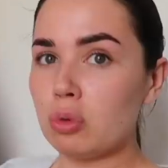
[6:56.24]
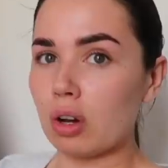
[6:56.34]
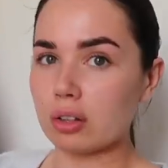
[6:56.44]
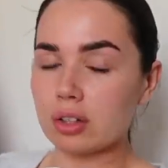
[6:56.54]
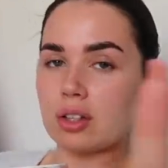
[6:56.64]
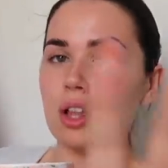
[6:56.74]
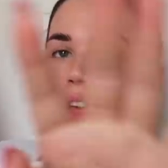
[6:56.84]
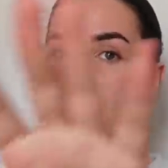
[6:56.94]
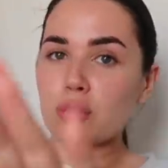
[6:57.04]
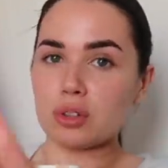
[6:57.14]
Oh god, thought
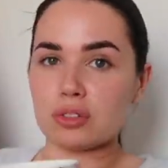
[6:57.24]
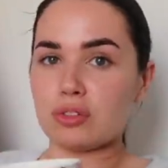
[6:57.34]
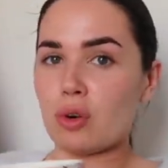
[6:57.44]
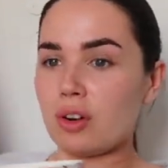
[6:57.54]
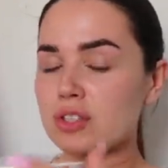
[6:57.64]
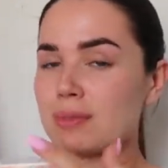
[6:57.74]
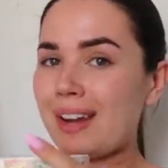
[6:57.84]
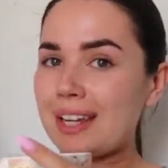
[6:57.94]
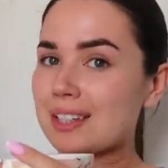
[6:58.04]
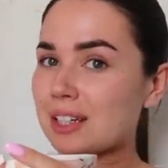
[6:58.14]
you're gonna fall. I've just
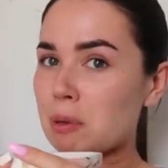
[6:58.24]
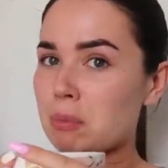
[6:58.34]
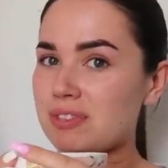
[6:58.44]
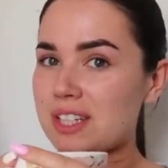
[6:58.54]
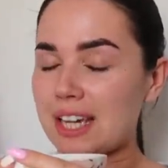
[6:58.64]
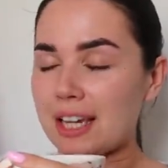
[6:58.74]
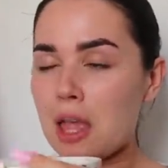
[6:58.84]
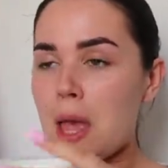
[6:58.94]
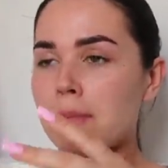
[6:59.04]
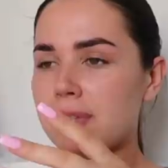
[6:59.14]
made a cup of tea.
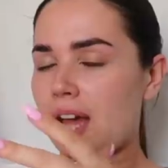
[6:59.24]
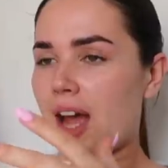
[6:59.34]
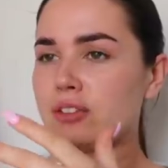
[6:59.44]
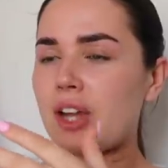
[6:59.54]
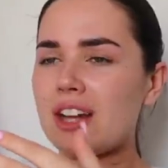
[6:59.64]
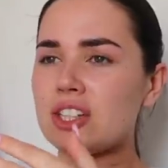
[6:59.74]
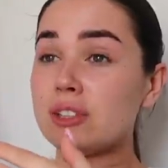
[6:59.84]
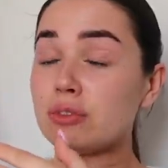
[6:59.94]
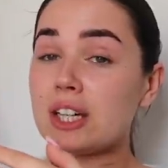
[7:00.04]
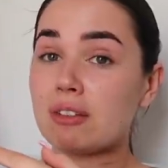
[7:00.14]
But yeah, I would
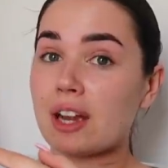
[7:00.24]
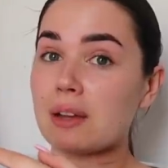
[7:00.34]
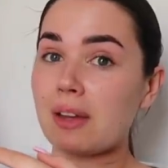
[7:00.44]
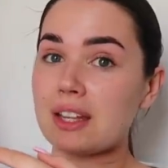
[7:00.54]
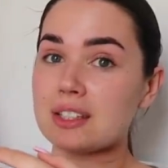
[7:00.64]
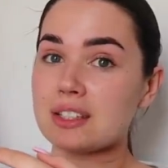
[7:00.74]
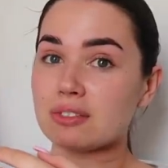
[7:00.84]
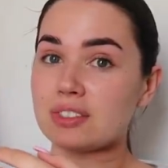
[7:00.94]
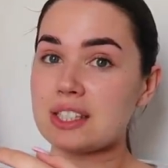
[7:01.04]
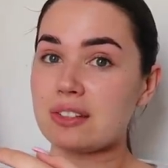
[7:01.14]
actually really recommend
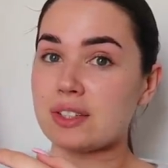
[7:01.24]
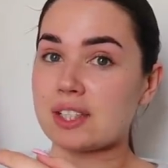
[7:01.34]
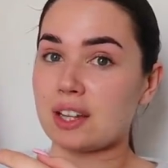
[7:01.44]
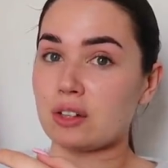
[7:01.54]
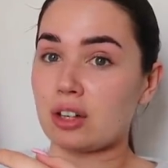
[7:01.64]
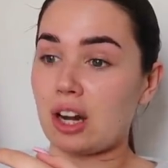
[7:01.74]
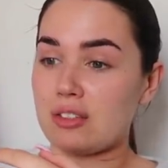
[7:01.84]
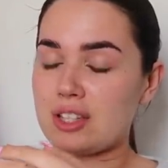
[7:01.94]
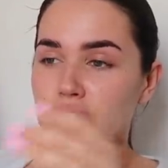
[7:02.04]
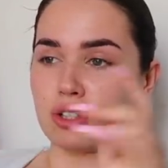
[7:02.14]
Vinted for selling your
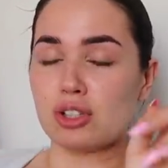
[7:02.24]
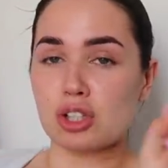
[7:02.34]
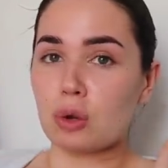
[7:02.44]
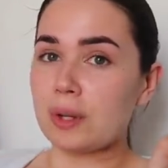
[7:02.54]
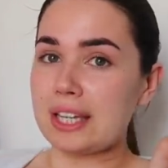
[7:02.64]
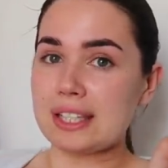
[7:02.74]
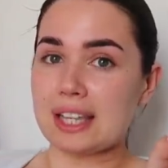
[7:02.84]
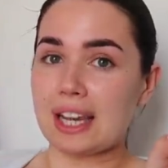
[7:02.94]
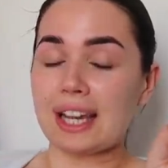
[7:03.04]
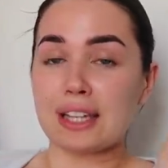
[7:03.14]
clothes. It's just so
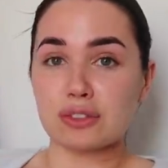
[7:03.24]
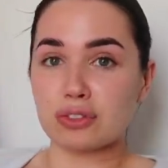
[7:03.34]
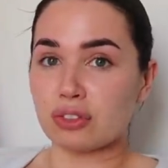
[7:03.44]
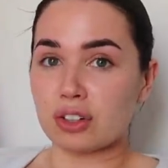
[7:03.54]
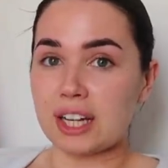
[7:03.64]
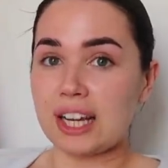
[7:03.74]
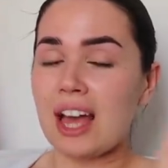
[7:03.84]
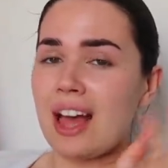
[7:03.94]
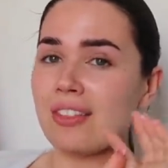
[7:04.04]
easy, it's free,